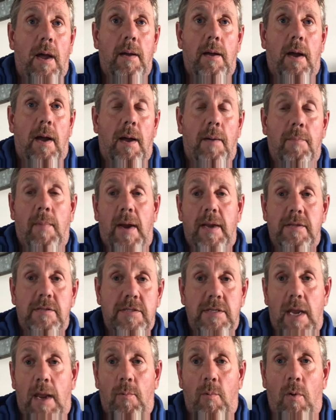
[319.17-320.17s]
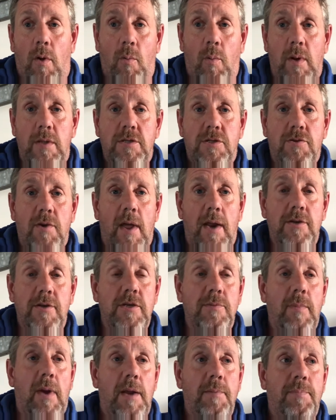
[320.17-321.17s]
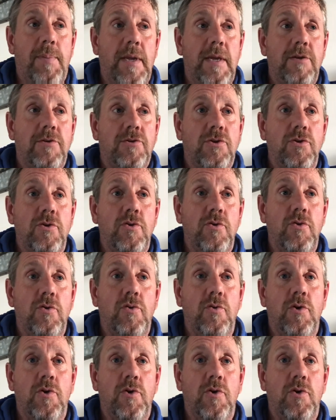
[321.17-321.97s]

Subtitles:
I might say, well, one strategy might be to